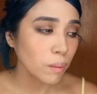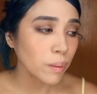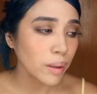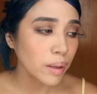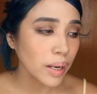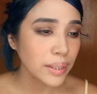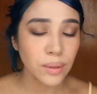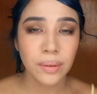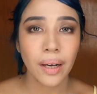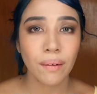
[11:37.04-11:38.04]
or I
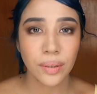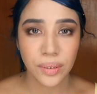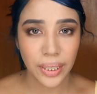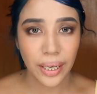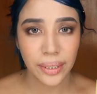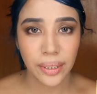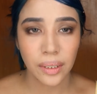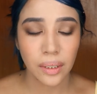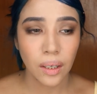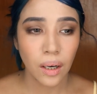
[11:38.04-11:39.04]
don't have her
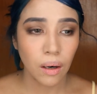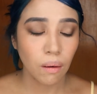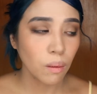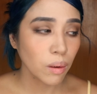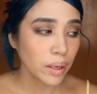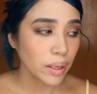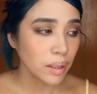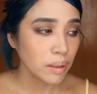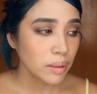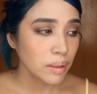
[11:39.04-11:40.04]
jacket
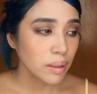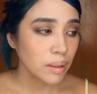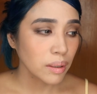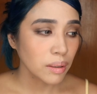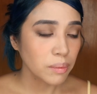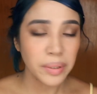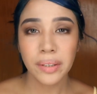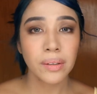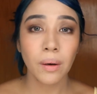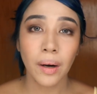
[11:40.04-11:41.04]
or we
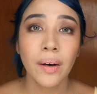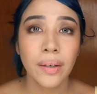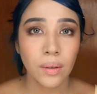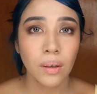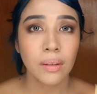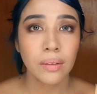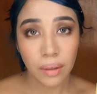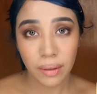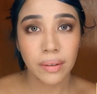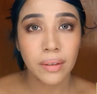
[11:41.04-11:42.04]
didn't go out at all
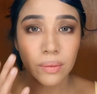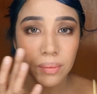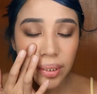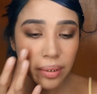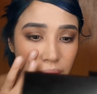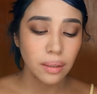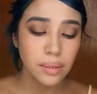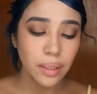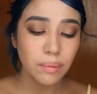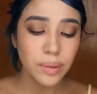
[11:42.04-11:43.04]
on Halloween. I'll
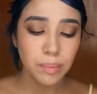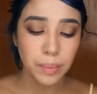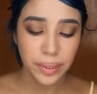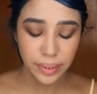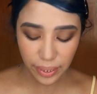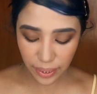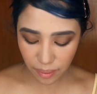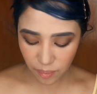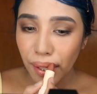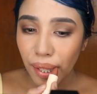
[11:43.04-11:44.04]
start with
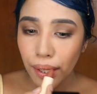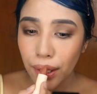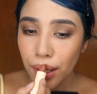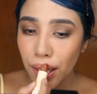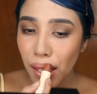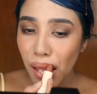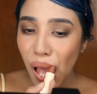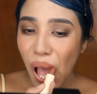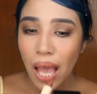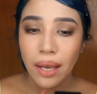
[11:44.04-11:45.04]
birthday.
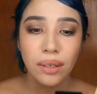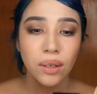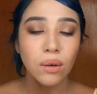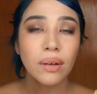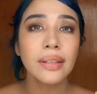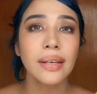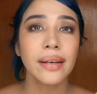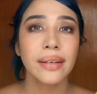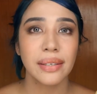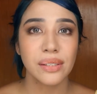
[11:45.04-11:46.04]

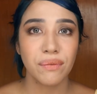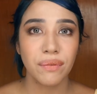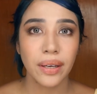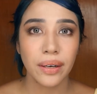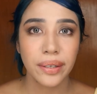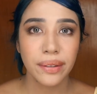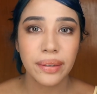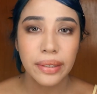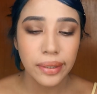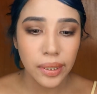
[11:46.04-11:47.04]
Coraline has very
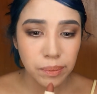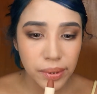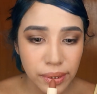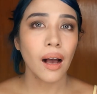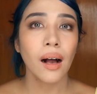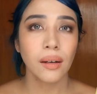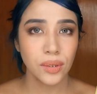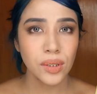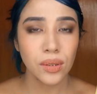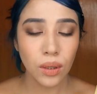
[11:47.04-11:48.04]
thin lips. I'll
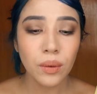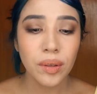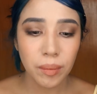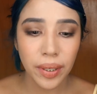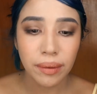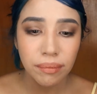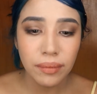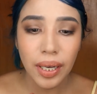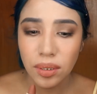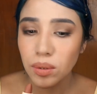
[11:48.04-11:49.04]
just go with my
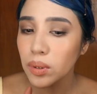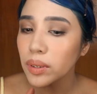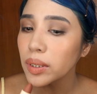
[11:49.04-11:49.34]
actual